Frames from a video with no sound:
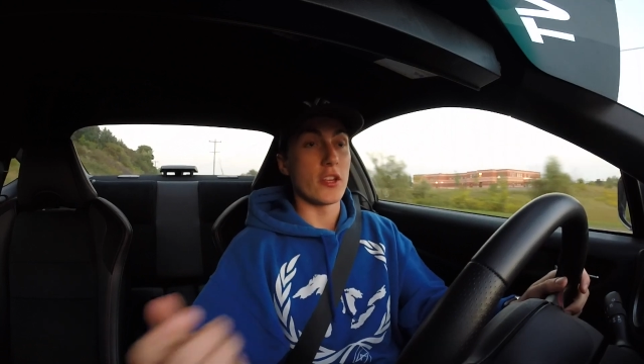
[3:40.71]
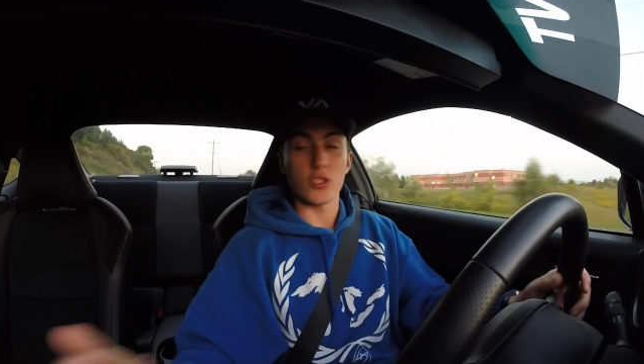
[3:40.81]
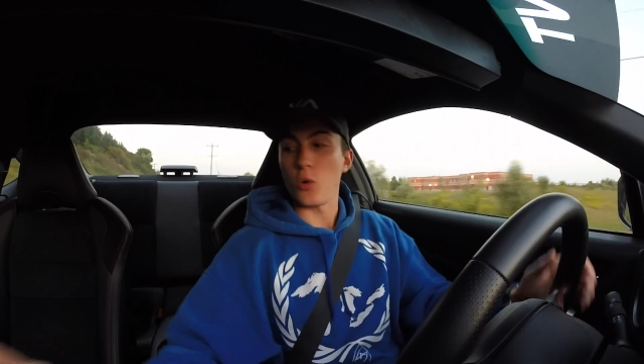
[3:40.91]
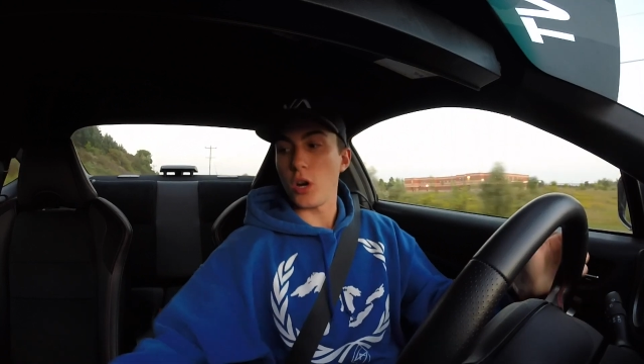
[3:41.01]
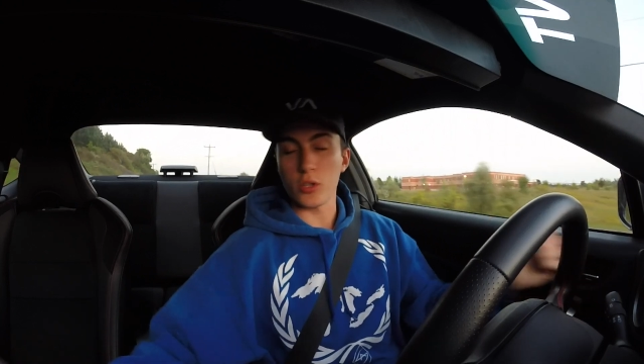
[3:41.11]

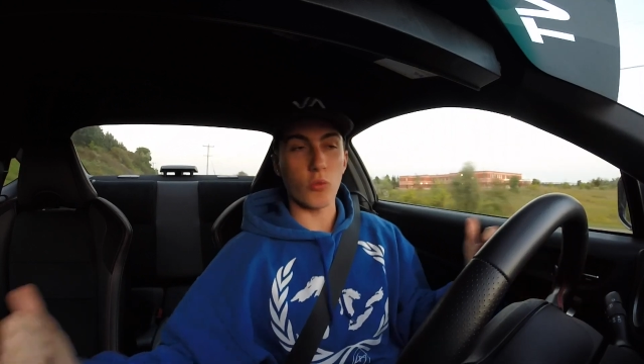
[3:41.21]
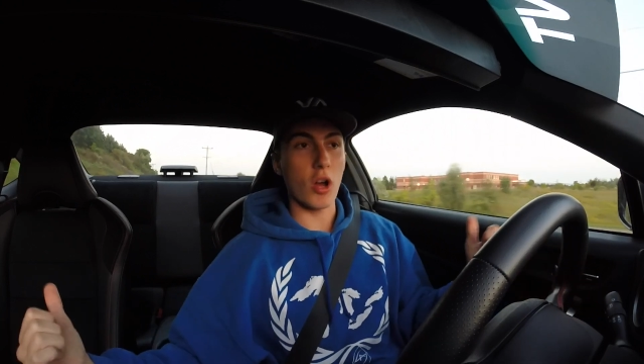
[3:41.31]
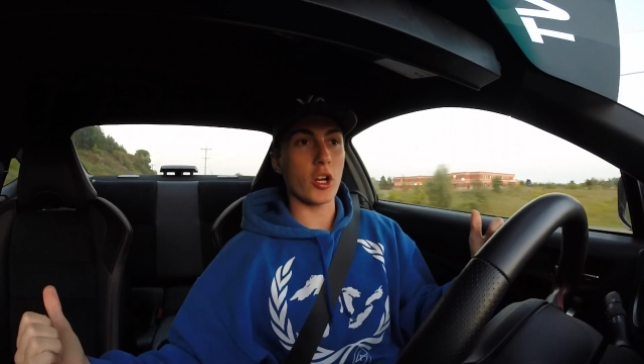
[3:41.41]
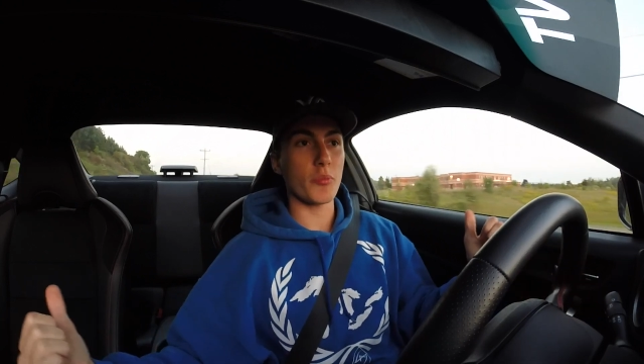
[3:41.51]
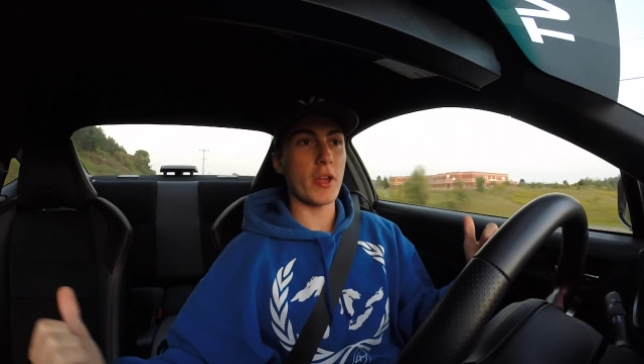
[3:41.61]
So on the
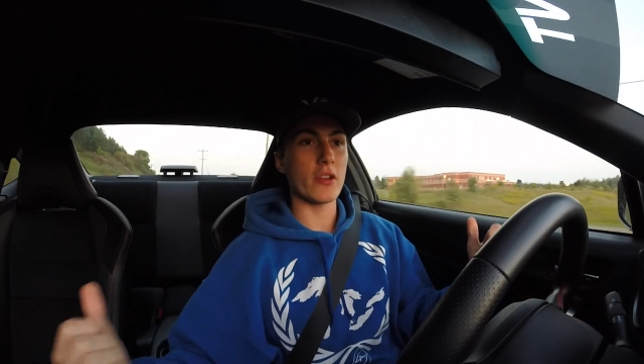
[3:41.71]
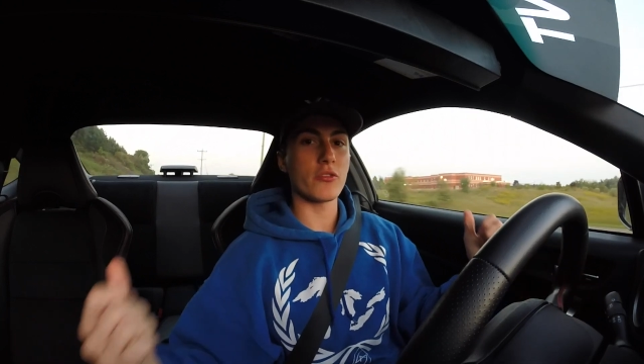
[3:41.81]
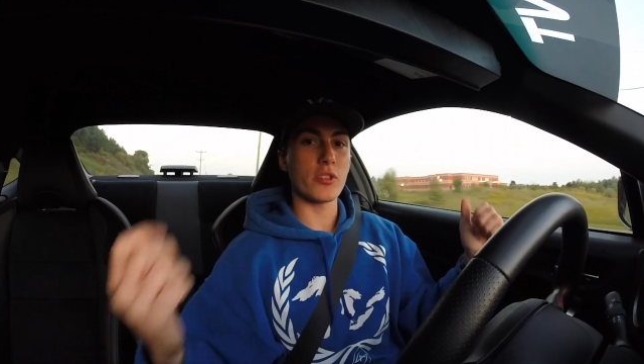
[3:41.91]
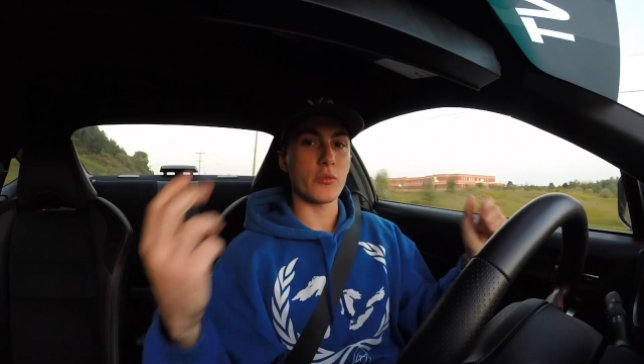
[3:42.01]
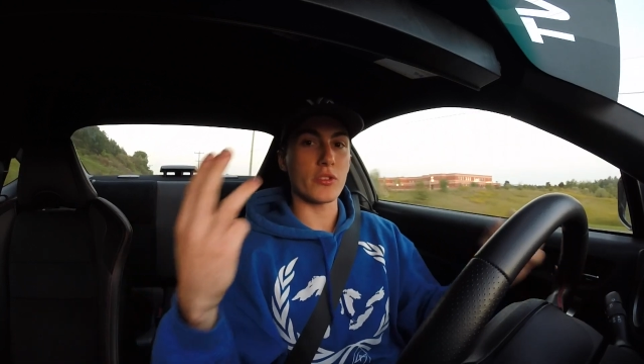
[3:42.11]
rocker
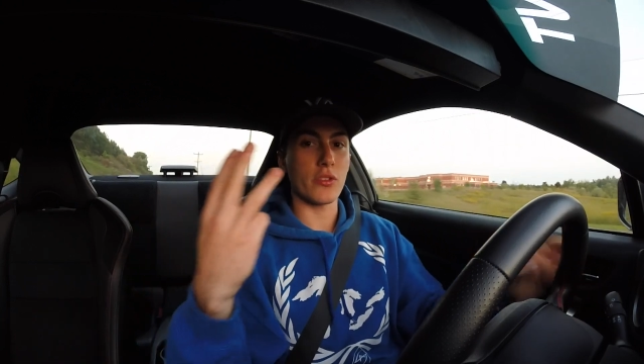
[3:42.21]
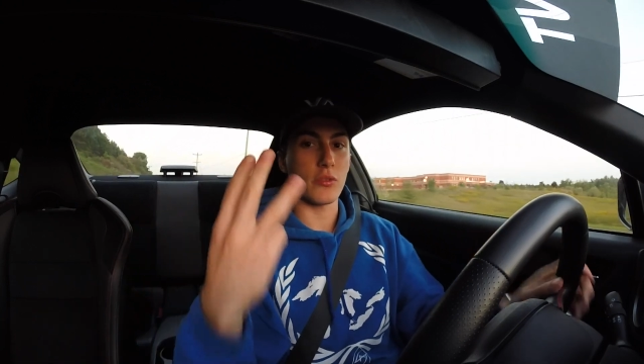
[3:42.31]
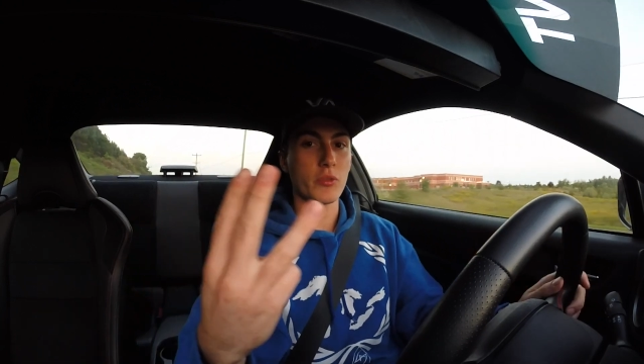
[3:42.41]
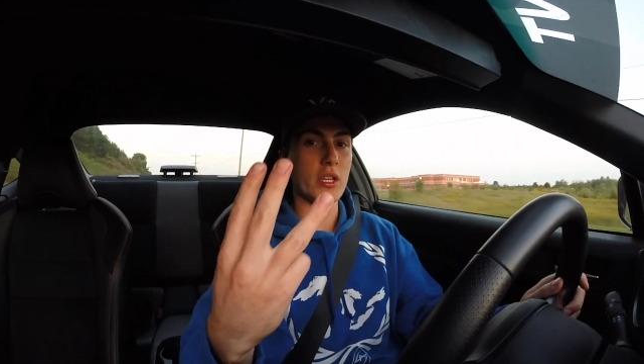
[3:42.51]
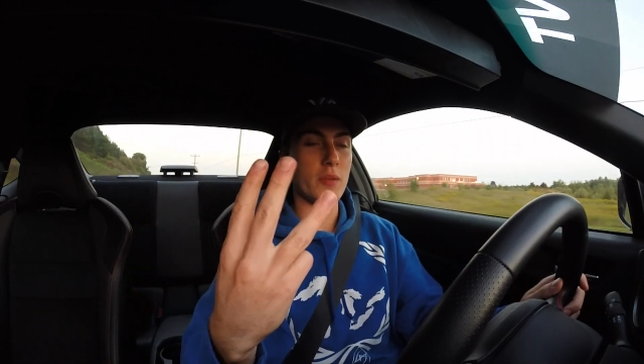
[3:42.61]
panels, there was
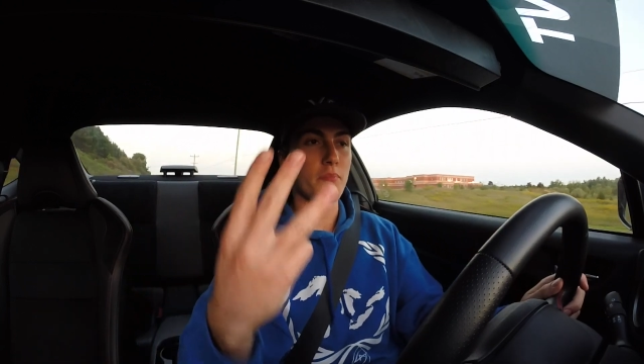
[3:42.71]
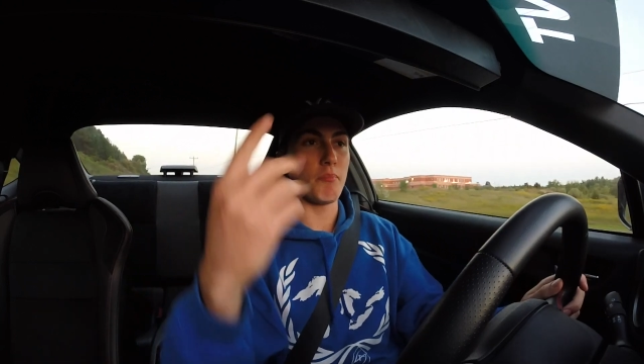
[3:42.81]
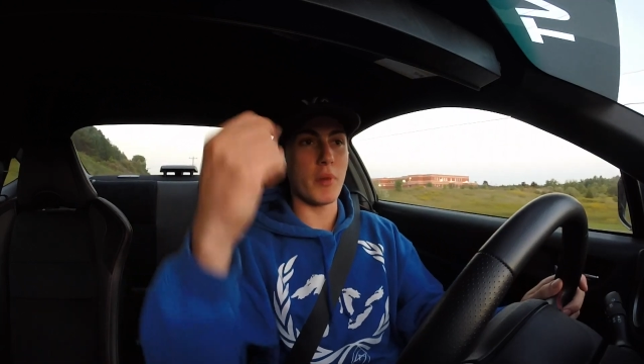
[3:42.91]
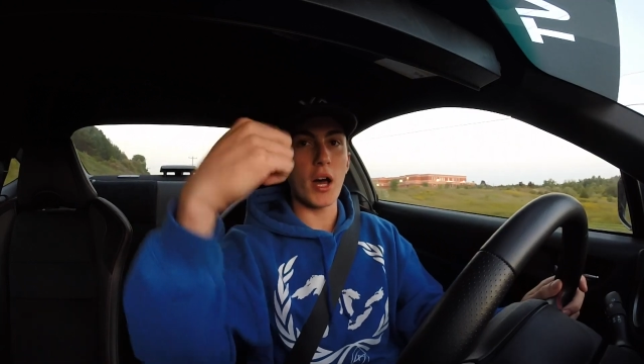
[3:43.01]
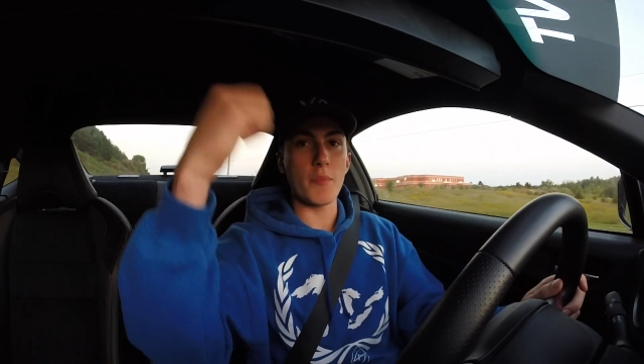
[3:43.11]
three
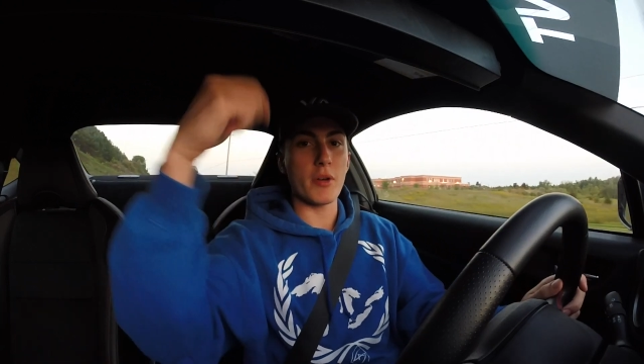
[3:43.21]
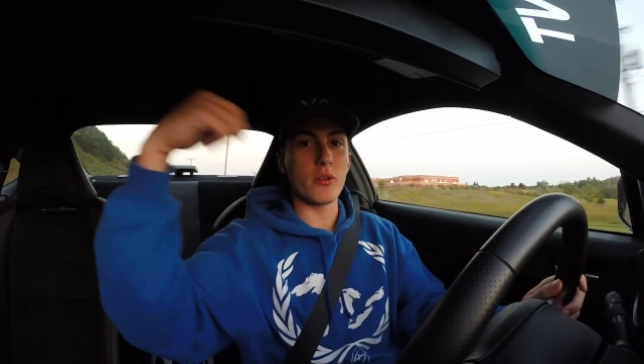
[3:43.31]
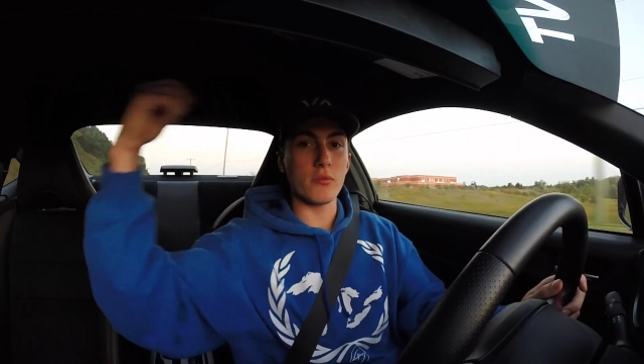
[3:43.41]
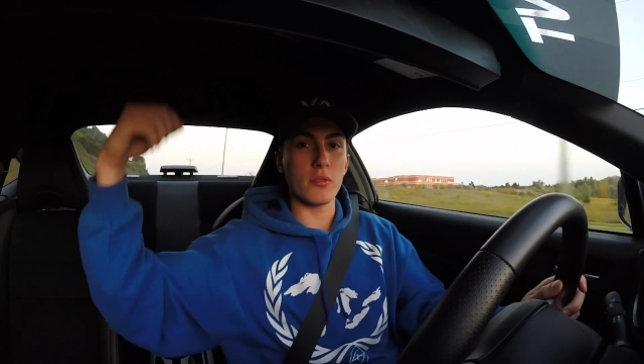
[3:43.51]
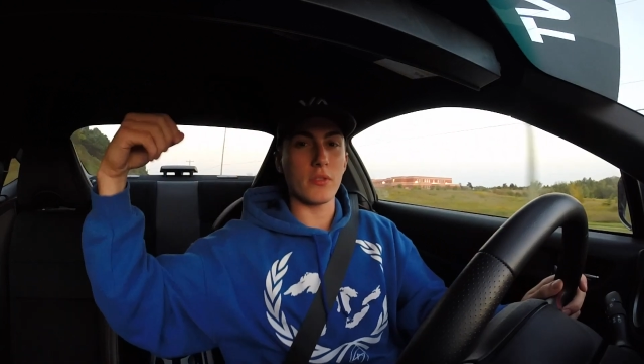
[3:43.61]

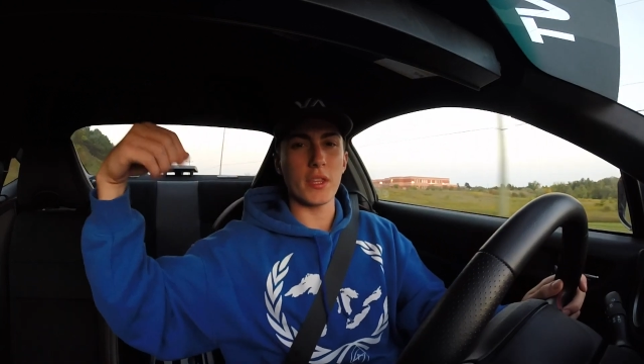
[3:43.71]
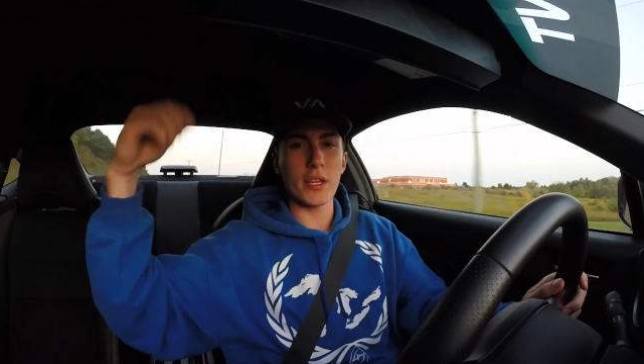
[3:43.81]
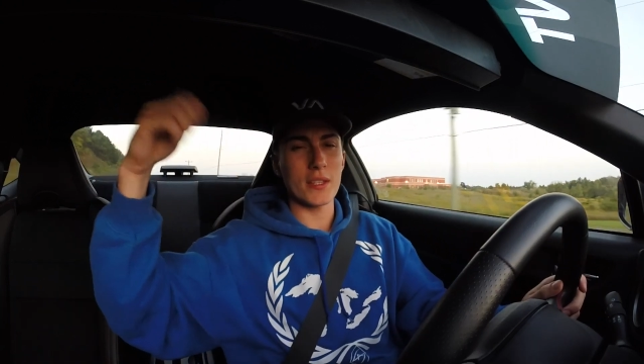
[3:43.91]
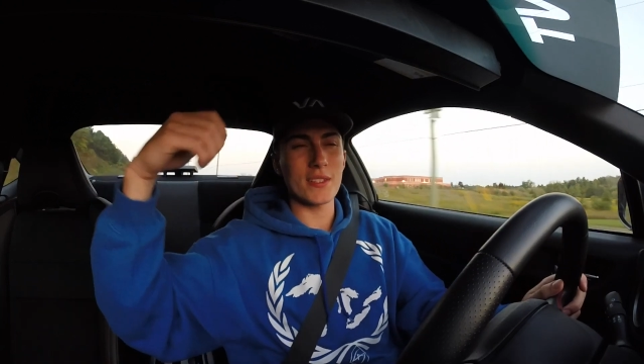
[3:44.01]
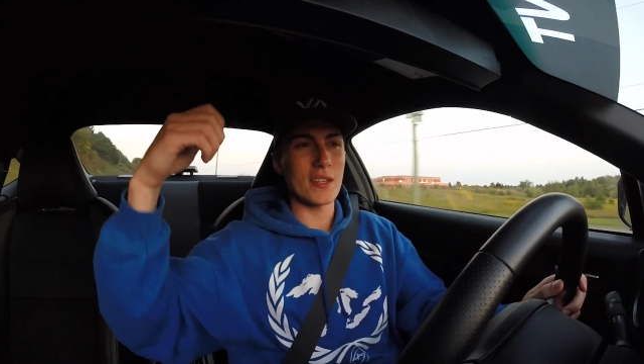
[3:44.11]
pop-out
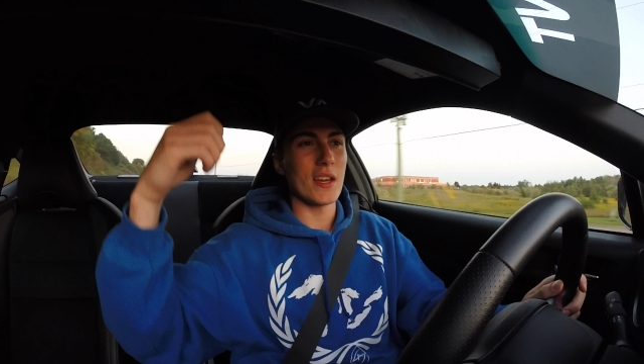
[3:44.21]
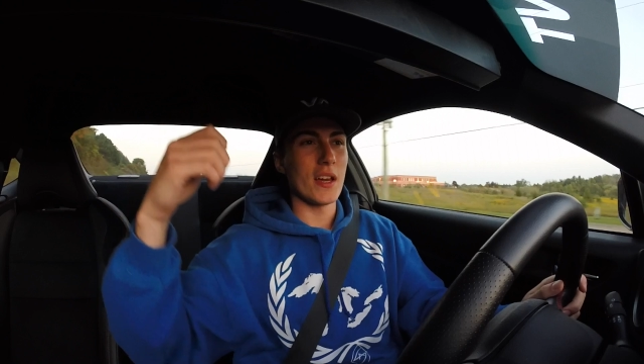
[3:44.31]
things.